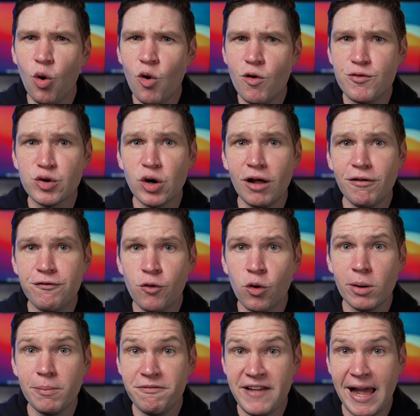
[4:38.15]
overall
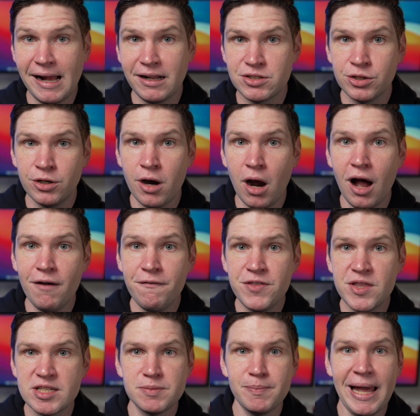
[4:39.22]
form factor of
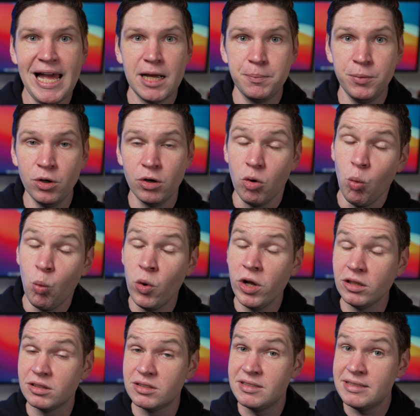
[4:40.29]
this MacBook
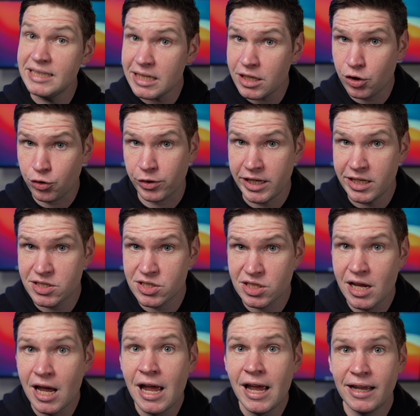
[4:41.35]
will
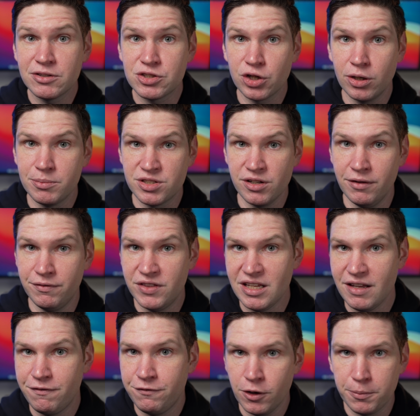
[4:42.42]
decrease in terms of
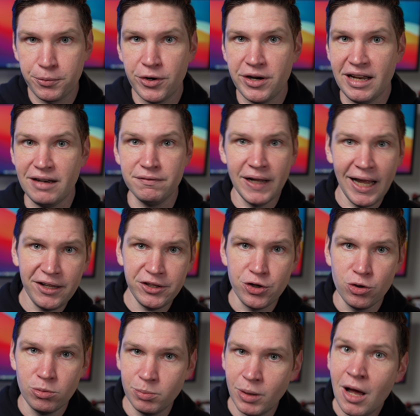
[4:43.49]
the footprint and
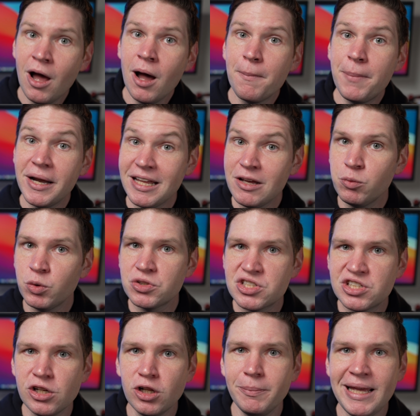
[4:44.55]
volume, but it will
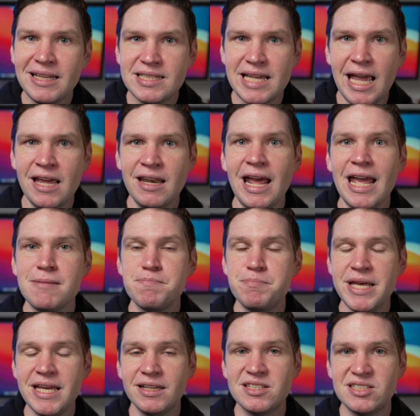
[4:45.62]
still maintain a
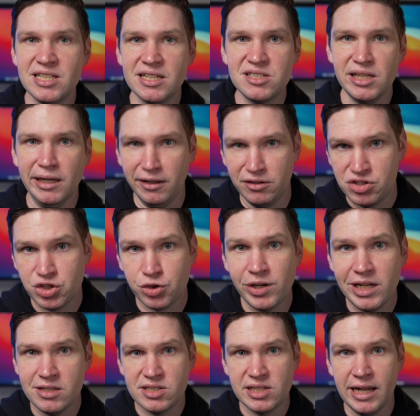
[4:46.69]
big 16 inch
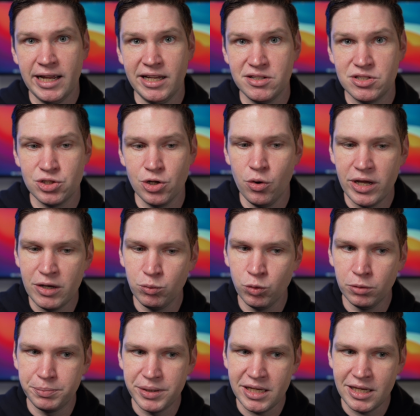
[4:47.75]
screen size, so it
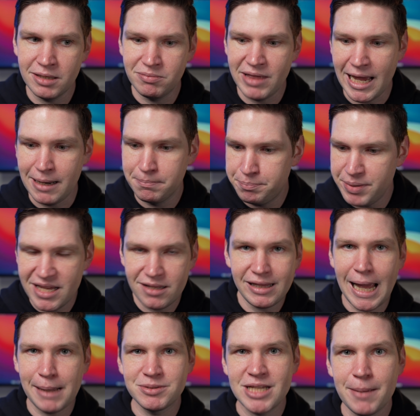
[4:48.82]
will be that big
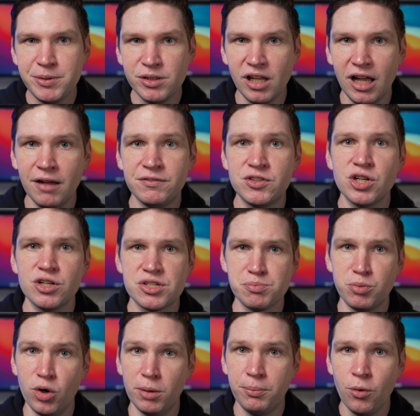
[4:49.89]
laptop you love, just
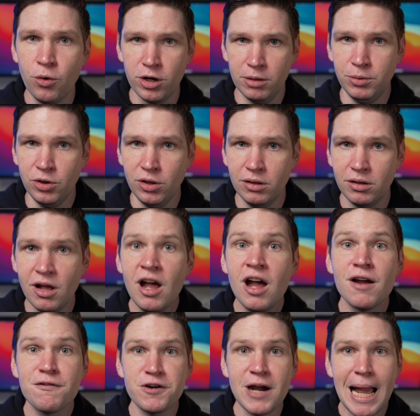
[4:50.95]
more portable.
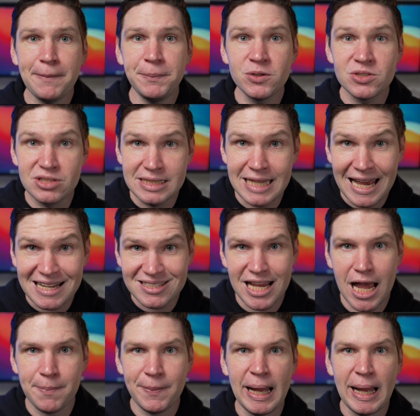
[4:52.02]
For Apple's desktop